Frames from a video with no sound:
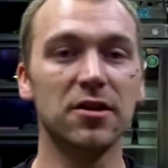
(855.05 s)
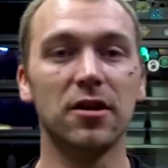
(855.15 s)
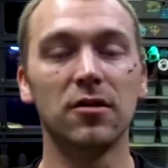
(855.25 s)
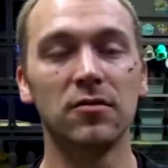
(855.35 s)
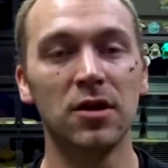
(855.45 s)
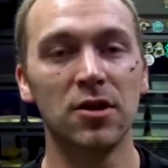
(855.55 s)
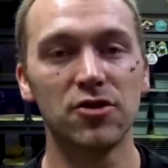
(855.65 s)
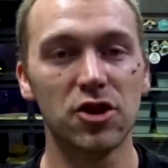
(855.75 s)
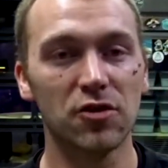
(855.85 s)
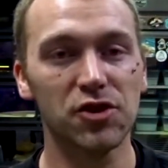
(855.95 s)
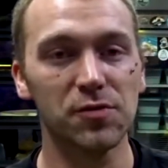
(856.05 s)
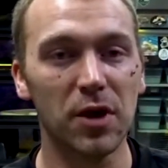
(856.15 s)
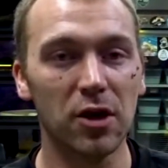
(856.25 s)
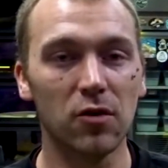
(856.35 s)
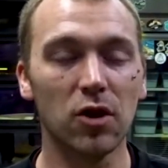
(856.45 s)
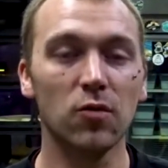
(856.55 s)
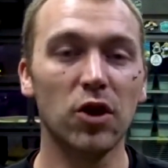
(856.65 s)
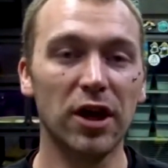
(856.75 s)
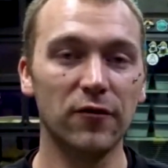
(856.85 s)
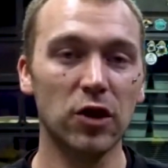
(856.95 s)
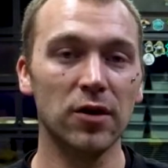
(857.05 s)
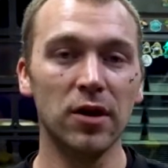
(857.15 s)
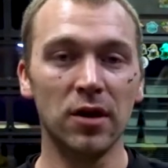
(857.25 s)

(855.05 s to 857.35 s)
know, Joe Schmo or whatever